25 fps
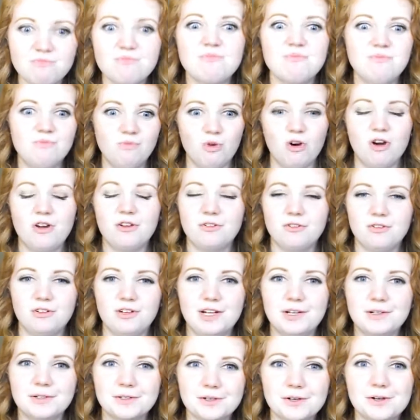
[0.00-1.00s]
water and
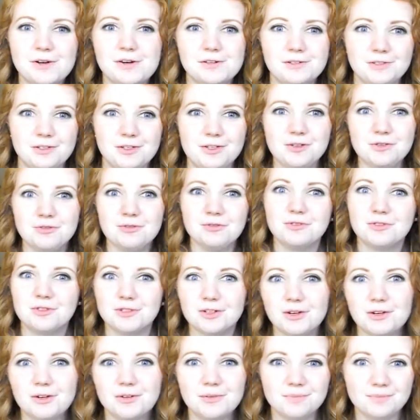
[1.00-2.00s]
alcohol too,
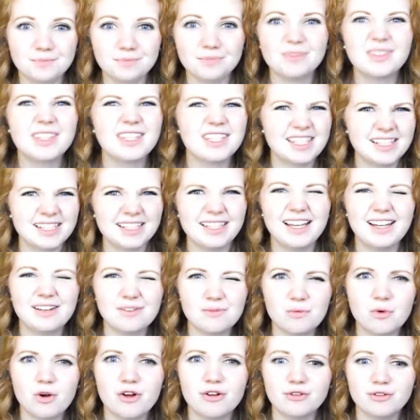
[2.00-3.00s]
so it's a lot of
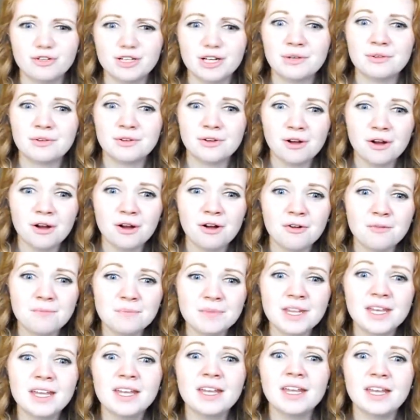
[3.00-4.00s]
water and alcohol
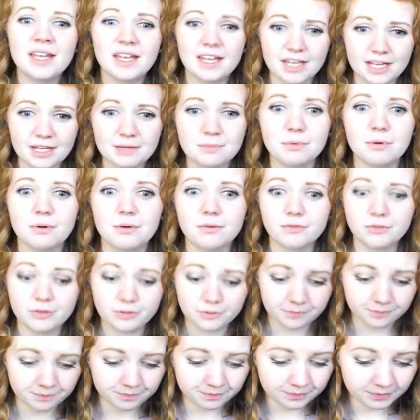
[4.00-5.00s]
in
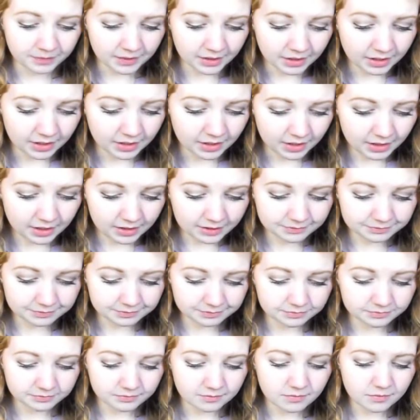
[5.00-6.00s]
perfume. Eau
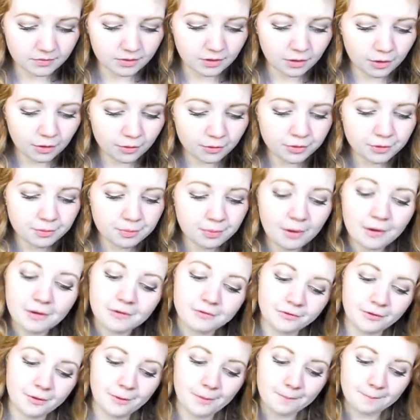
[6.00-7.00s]
de
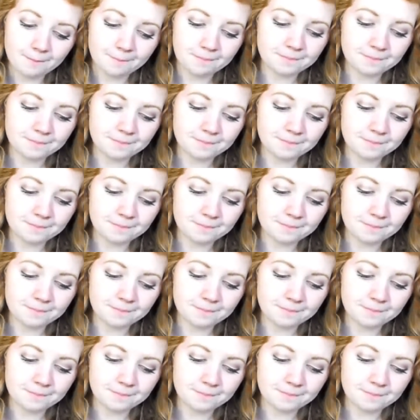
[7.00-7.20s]
parfum